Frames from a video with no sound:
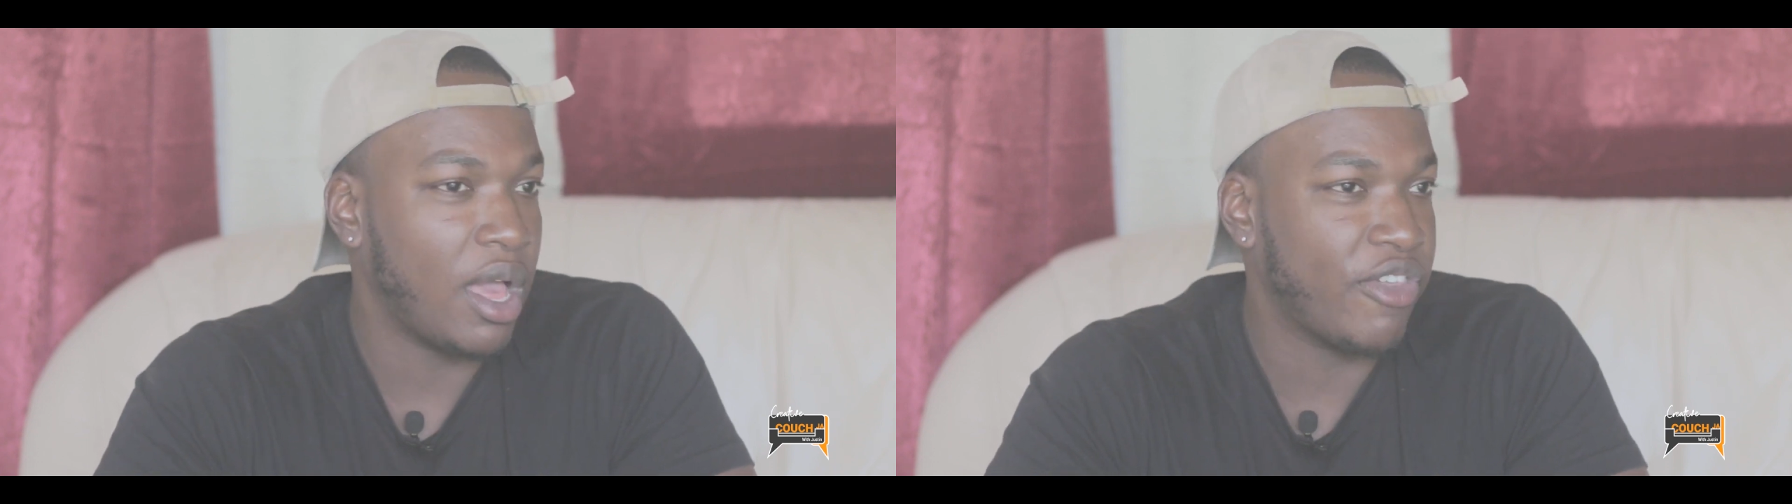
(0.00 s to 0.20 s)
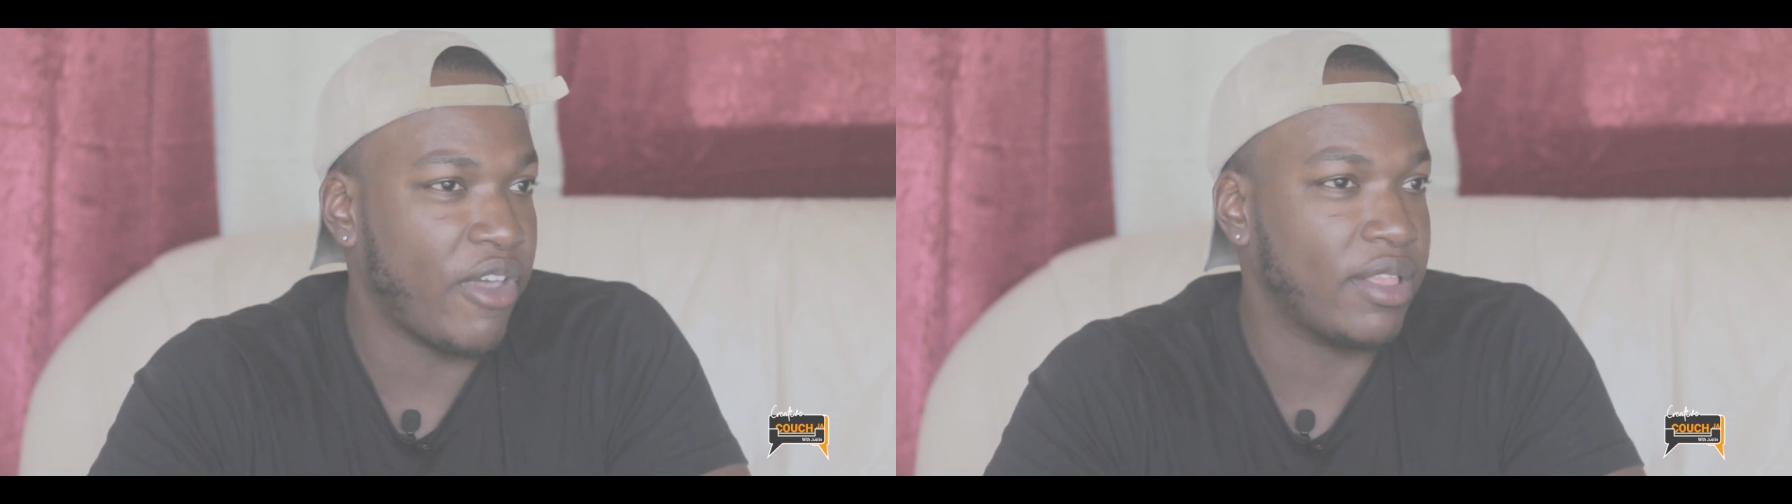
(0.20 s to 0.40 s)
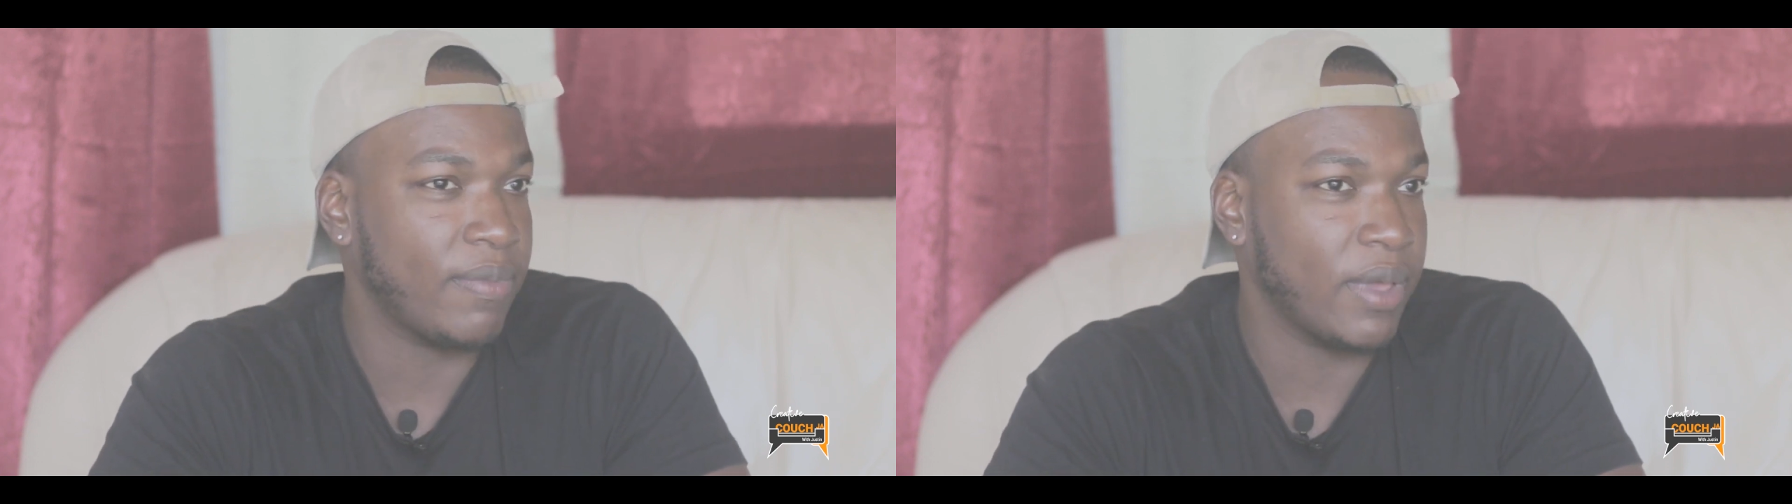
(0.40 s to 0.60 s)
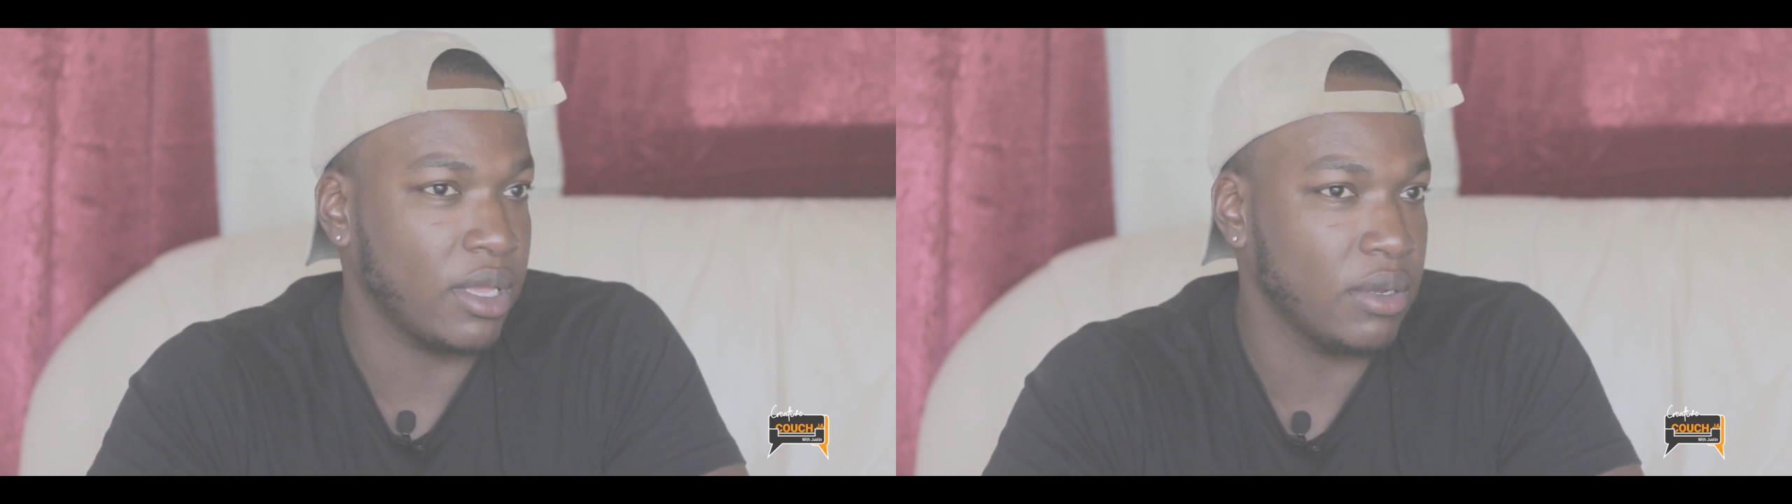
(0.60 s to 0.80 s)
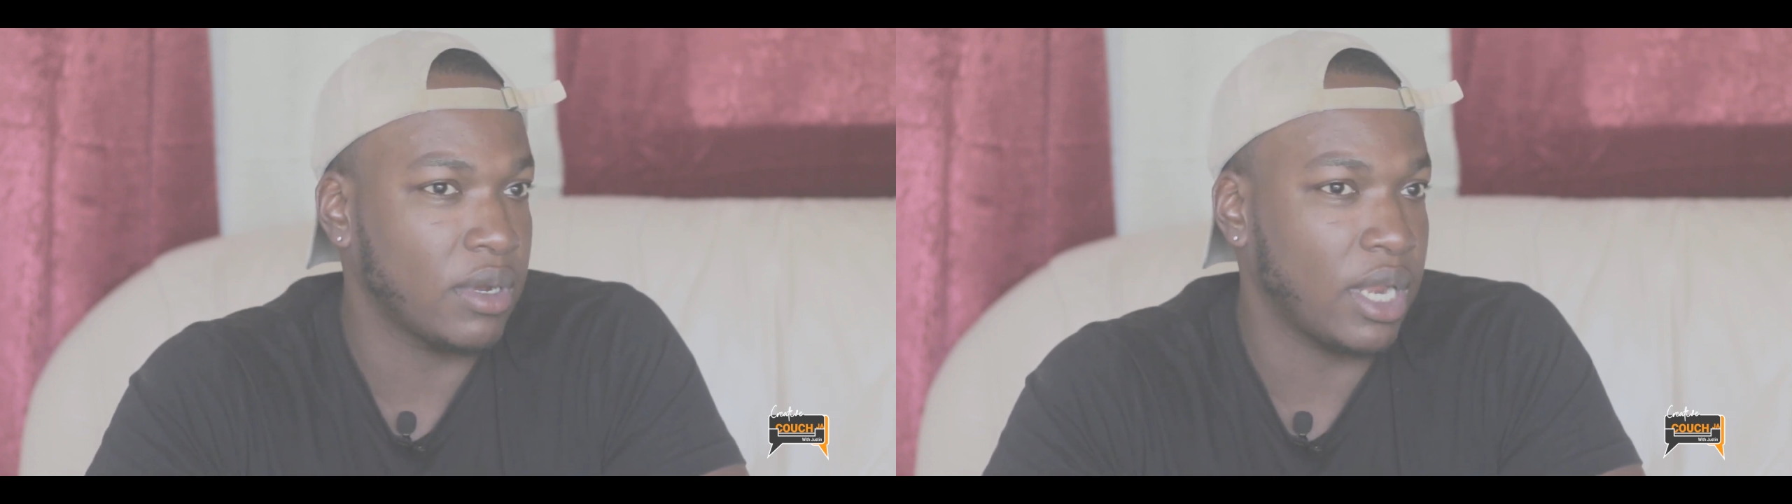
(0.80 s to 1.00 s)
I try to
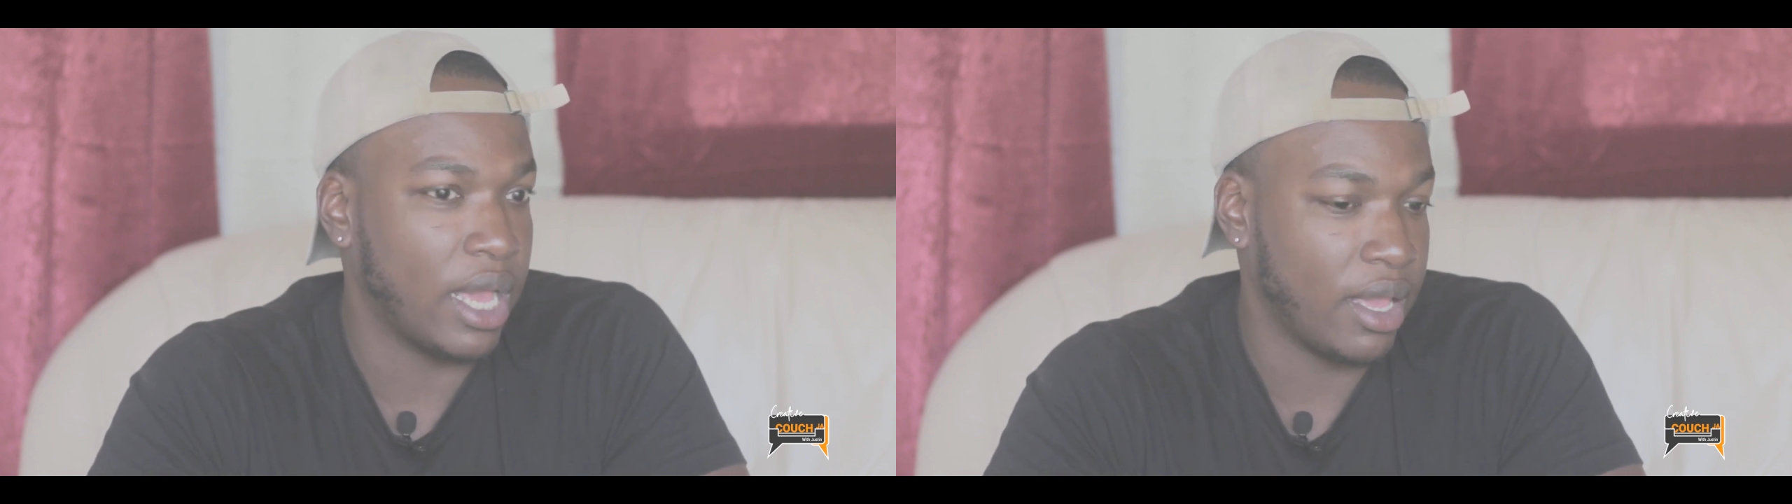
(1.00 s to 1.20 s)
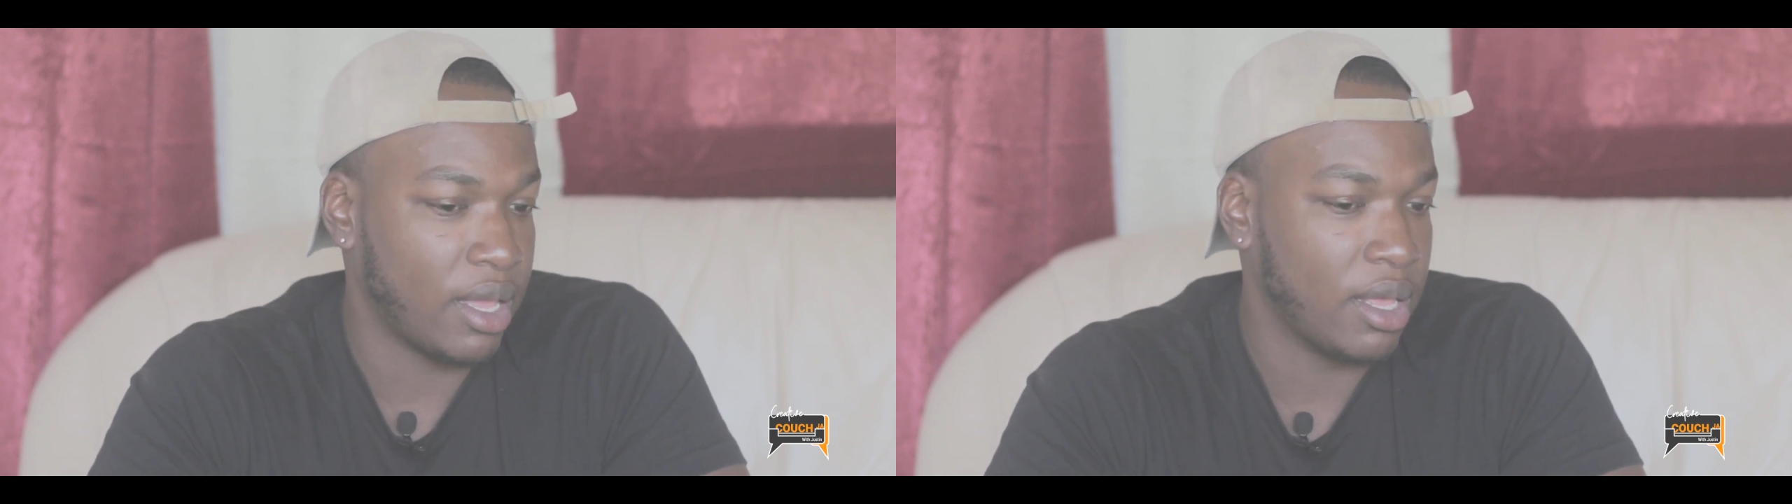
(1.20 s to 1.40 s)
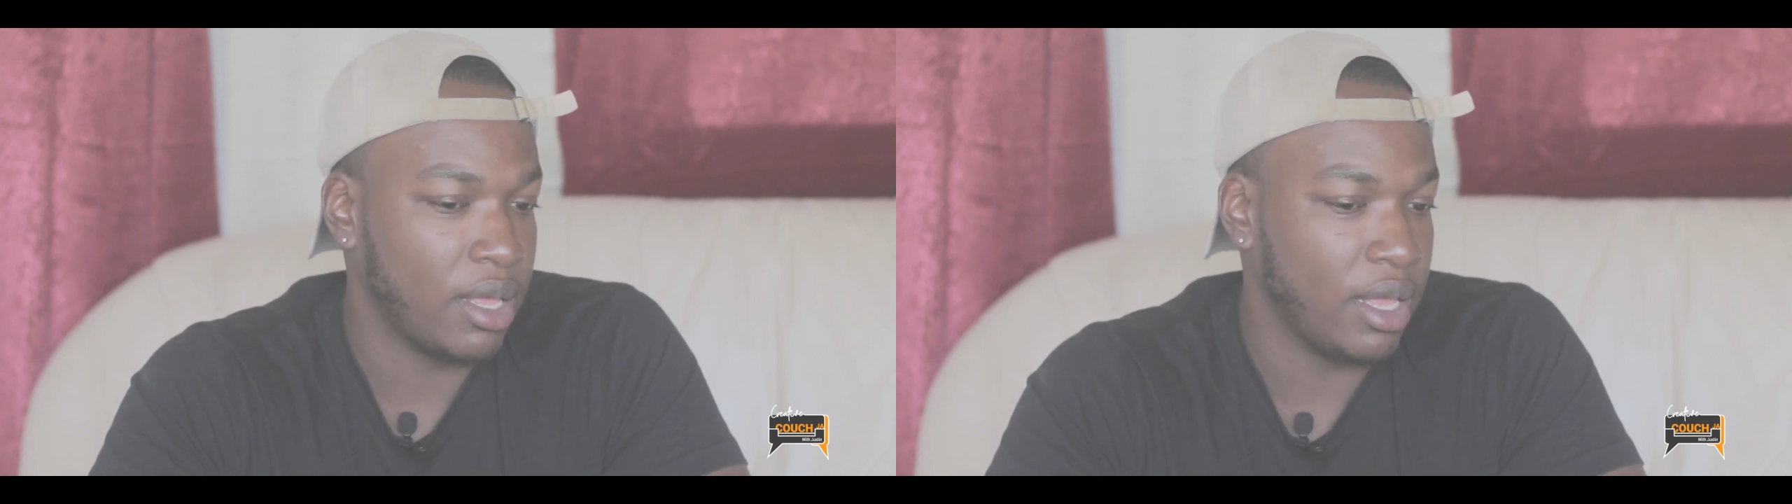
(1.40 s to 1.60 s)
make it look like